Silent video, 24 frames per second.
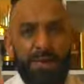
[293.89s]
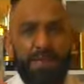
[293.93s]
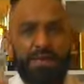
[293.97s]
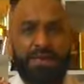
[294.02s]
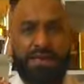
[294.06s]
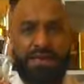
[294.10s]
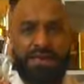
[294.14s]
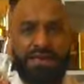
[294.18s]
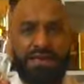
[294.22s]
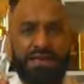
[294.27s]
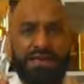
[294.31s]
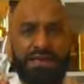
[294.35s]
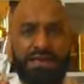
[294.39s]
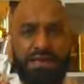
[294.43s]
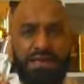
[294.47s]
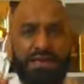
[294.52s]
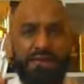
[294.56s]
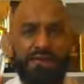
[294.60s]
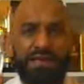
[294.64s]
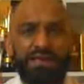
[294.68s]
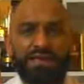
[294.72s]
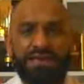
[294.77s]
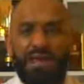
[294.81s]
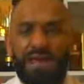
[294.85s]
obviously
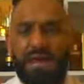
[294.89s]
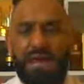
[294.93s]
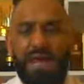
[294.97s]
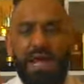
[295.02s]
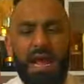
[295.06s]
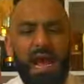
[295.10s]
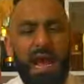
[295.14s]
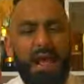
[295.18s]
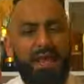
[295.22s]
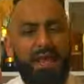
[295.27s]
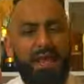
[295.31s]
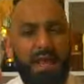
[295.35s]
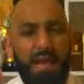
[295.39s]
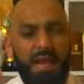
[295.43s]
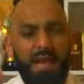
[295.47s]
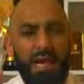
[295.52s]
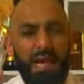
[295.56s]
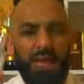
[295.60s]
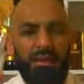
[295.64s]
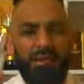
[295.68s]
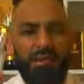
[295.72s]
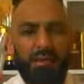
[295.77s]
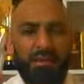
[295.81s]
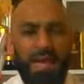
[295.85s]
citrus, and that
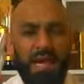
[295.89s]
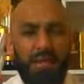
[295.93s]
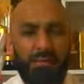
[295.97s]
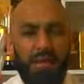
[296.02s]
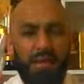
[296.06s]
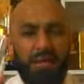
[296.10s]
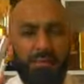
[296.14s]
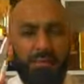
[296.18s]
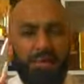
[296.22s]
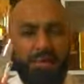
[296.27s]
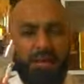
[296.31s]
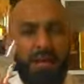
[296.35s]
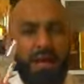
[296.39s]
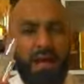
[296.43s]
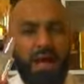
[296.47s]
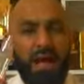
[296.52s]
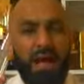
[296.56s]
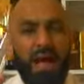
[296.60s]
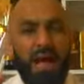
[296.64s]
kick of black pepper.